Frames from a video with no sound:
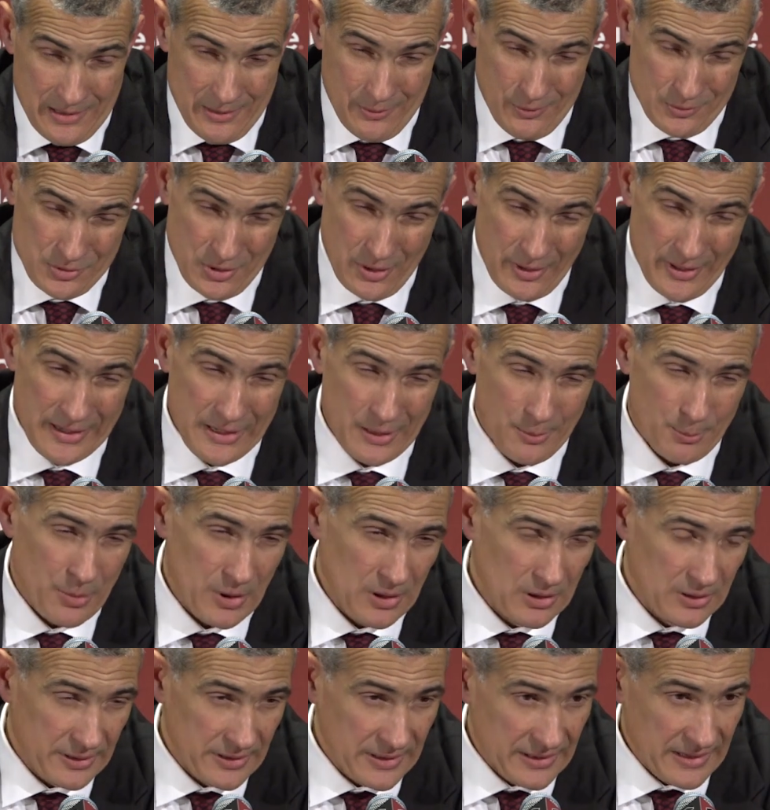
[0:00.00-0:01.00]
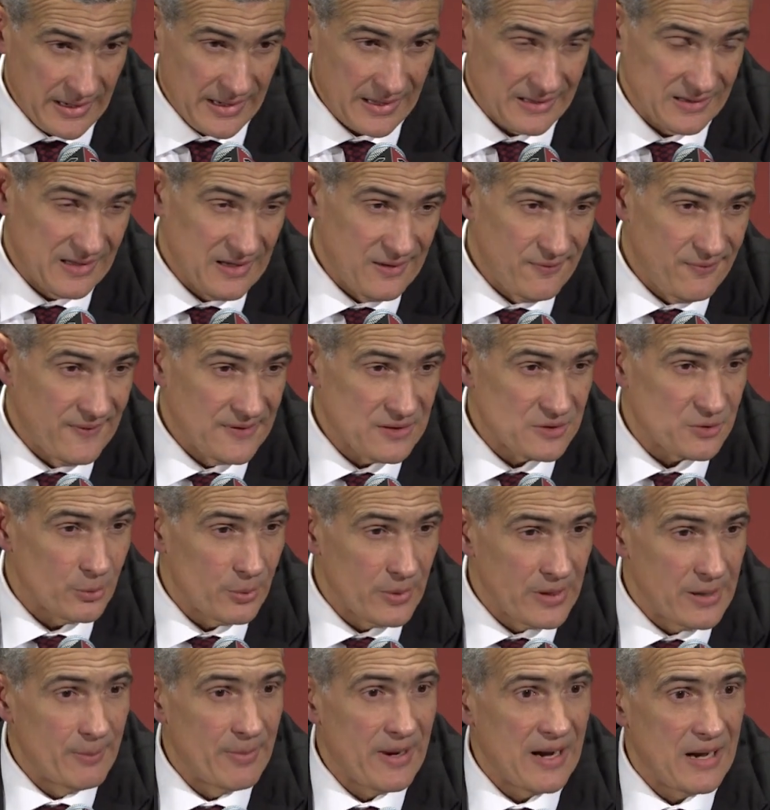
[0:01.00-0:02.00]
It was our inability to get
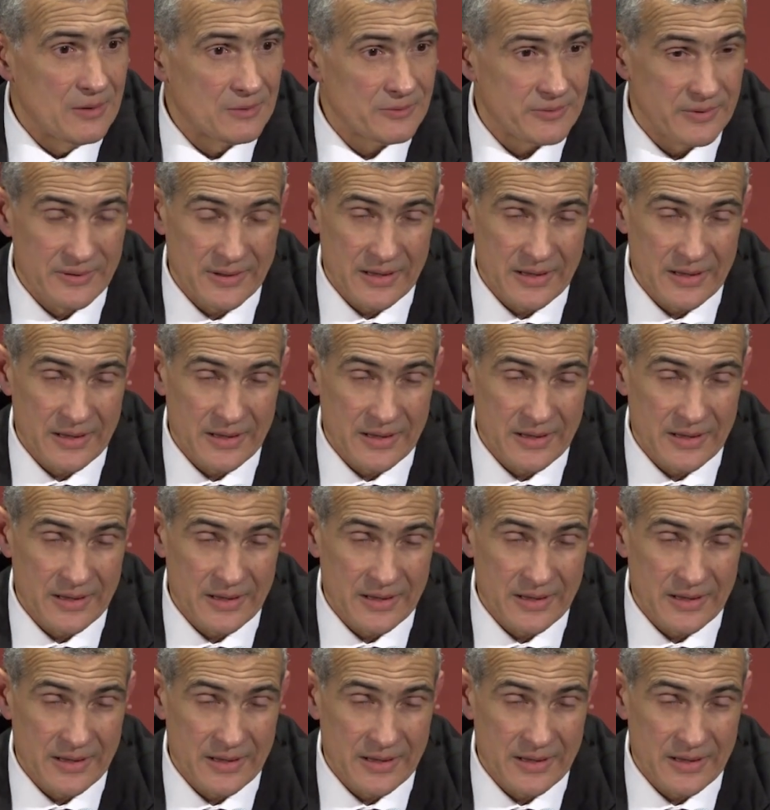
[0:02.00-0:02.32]
defensive rebounds